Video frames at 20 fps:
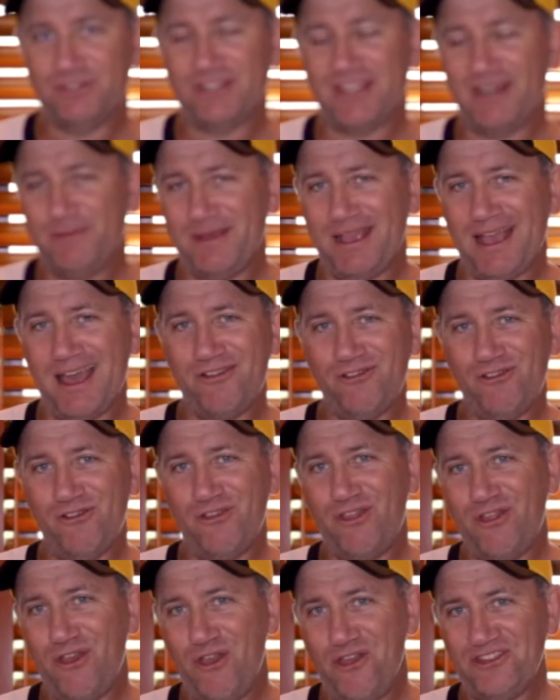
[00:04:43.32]
was going to be
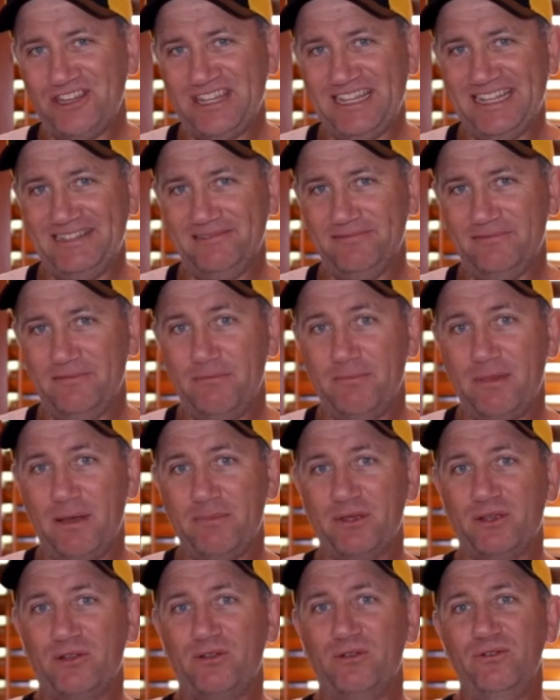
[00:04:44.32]
130,
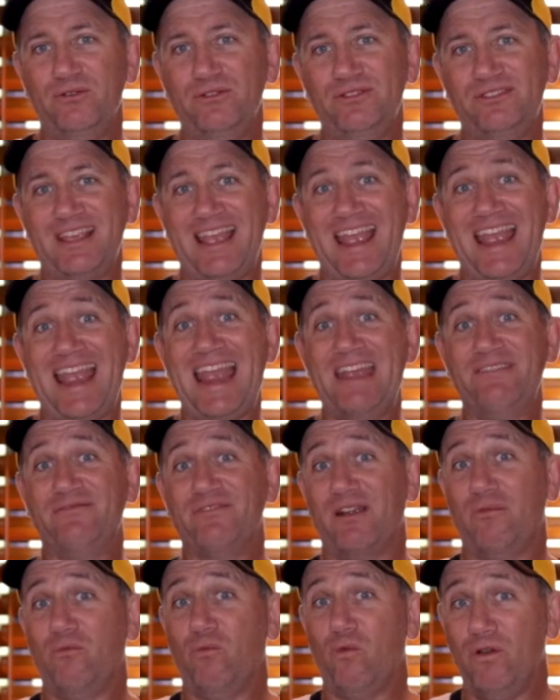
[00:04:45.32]
but because
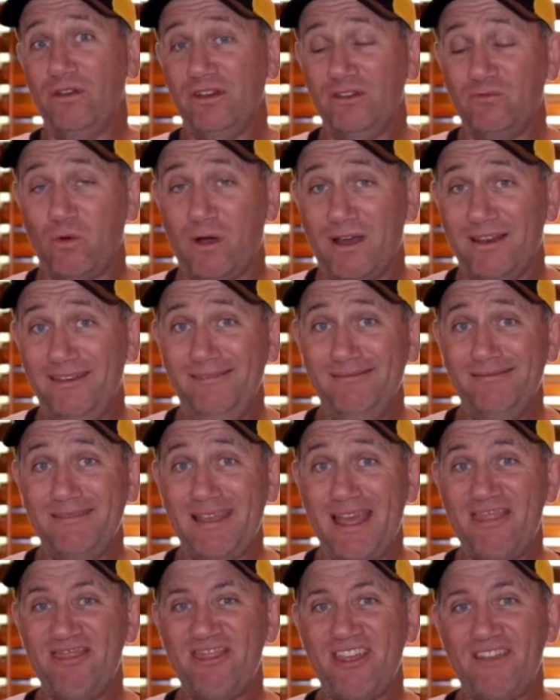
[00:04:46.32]
everyone wanted one,
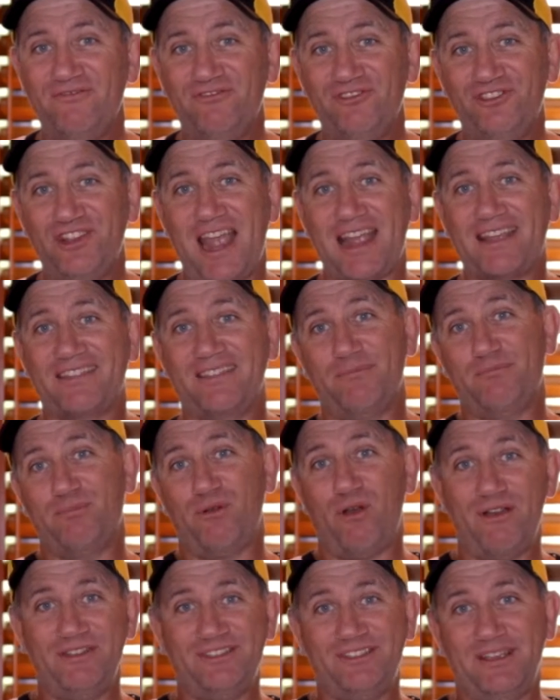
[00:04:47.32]
they've jacked the
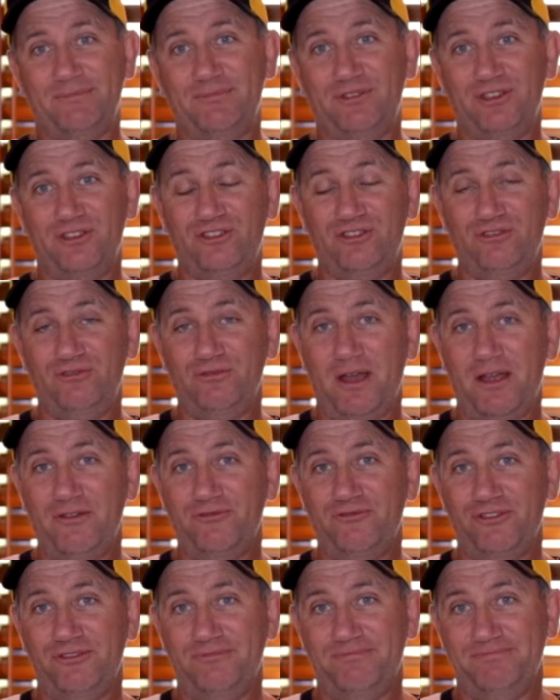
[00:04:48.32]
price up to
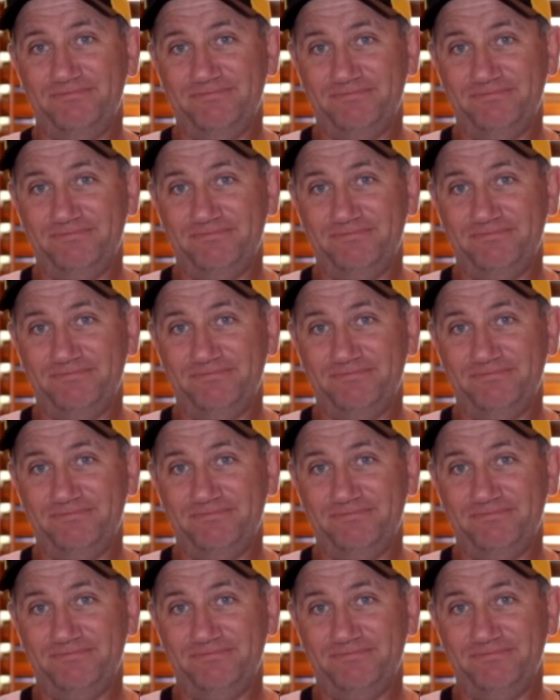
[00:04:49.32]
200.